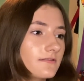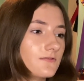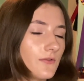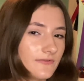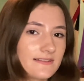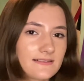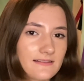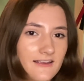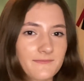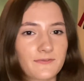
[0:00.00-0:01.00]
So
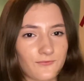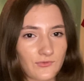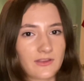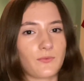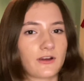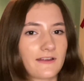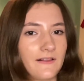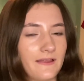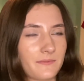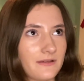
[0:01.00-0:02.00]
recently I've been really working on
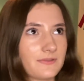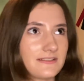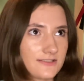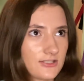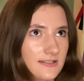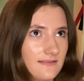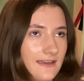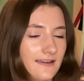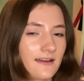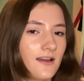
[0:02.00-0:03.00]
like my position,
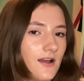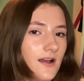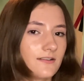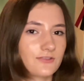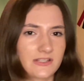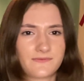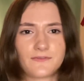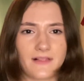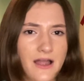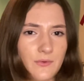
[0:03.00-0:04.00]
like just for
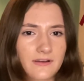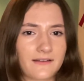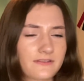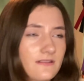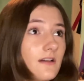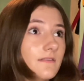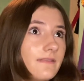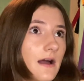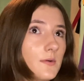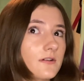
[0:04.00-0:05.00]
flat work. I've done a lot of
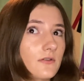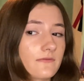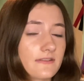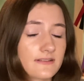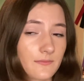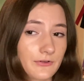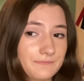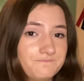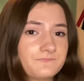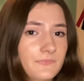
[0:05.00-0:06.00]
flat work over the
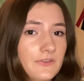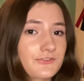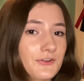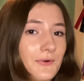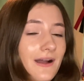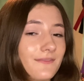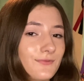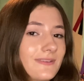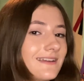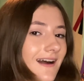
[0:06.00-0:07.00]
summer. So I've
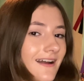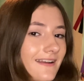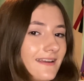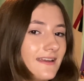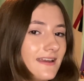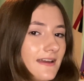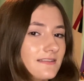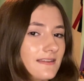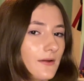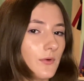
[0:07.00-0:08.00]
really gotten
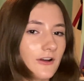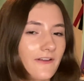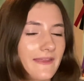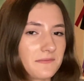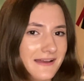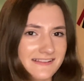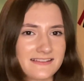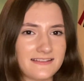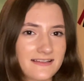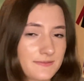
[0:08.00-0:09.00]
to like work on like my
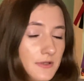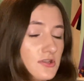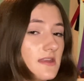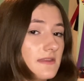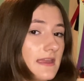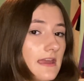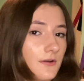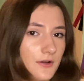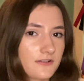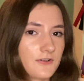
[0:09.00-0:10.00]
seat, especially at the canter,
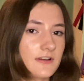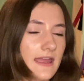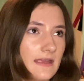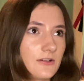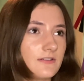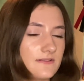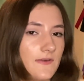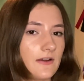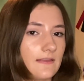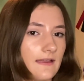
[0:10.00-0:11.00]
because her canter is
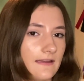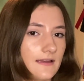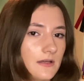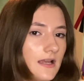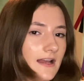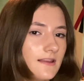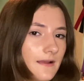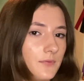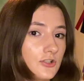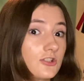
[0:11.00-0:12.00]
very like it kind of
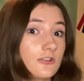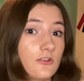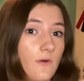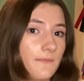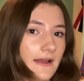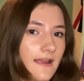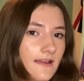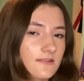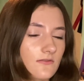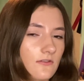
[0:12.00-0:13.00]
like pushes you up, I
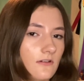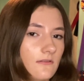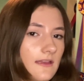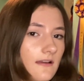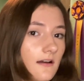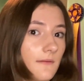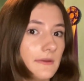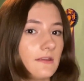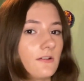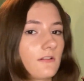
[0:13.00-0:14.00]
guess. So you're like up
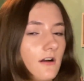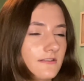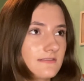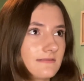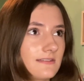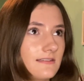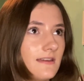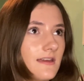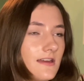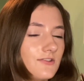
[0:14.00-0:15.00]
here constantly.
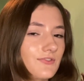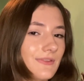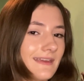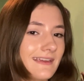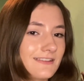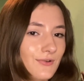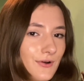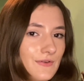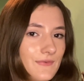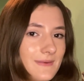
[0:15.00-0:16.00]
So like it's
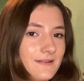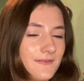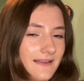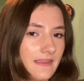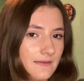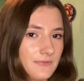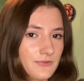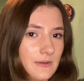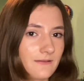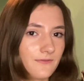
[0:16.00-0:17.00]
hard for me to find the in
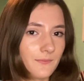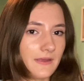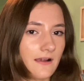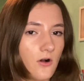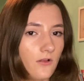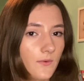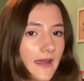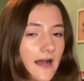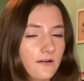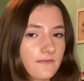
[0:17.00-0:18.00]
between from being all the way
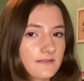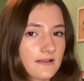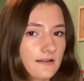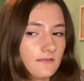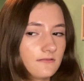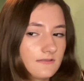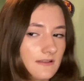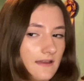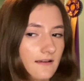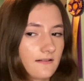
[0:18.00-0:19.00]
out of the saddle to
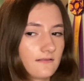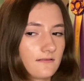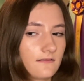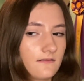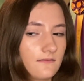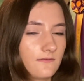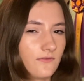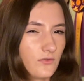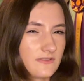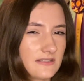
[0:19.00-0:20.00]
like
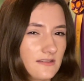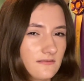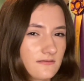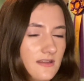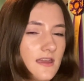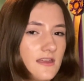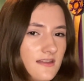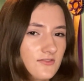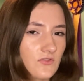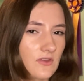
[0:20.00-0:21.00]
full seat.
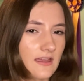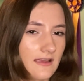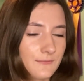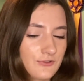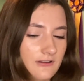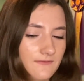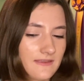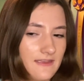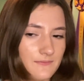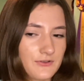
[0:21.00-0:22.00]
So like I'm trying to
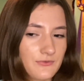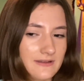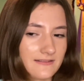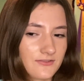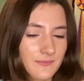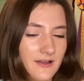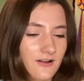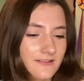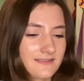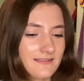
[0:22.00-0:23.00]
find that in between, so I'm not
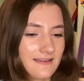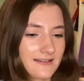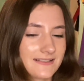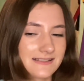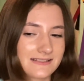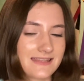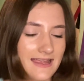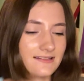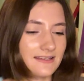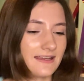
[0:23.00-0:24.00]
constant like
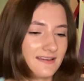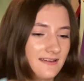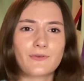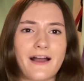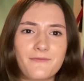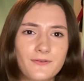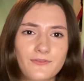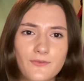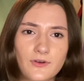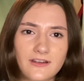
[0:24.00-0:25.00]
standing. So I've been
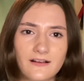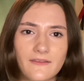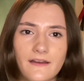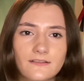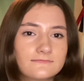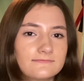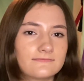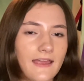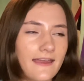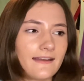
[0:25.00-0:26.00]
really working on that
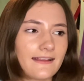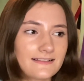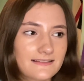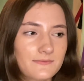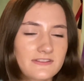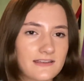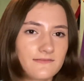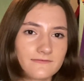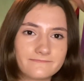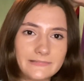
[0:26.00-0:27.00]
and it seems to
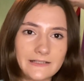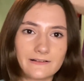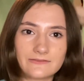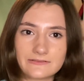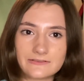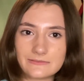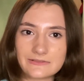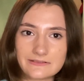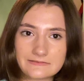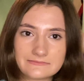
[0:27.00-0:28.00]
have paid off a little
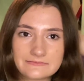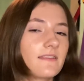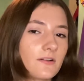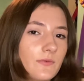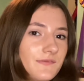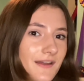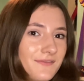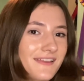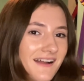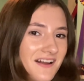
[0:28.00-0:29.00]
bit. And like we've
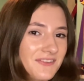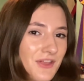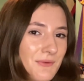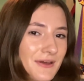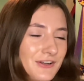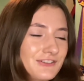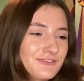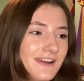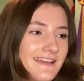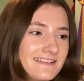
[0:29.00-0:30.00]
definitely gotten a lot better. It's
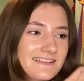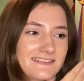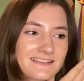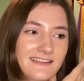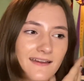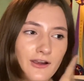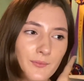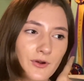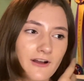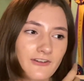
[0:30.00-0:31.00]
crazy to see like our
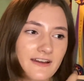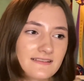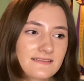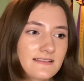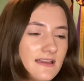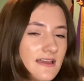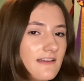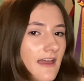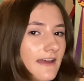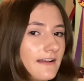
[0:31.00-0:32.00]
progress.
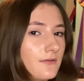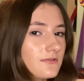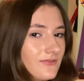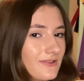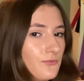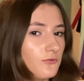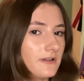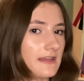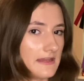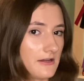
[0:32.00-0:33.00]
And it was only
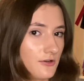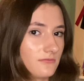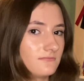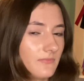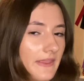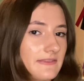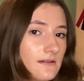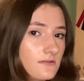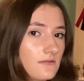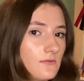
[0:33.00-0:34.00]
one year. Like
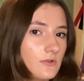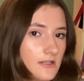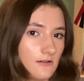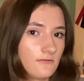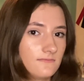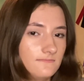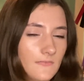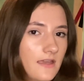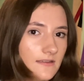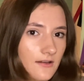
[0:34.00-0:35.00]
that was only one year.
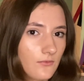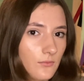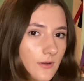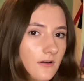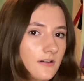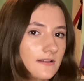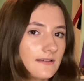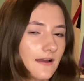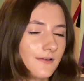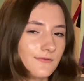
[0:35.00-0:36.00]
And like we're already
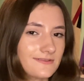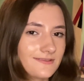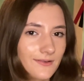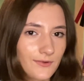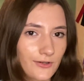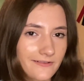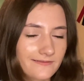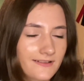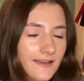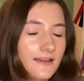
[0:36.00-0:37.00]
I don't want to say we're
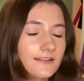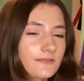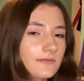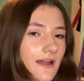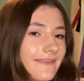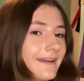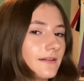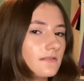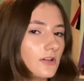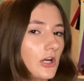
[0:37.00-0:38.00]
good because we're not like
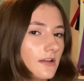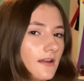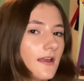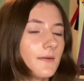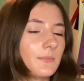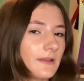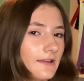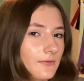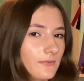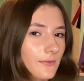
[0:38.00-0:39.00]
good, but
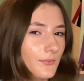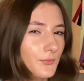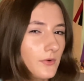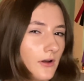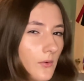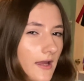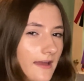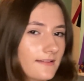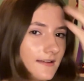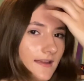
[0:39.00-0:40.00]
like we're okay.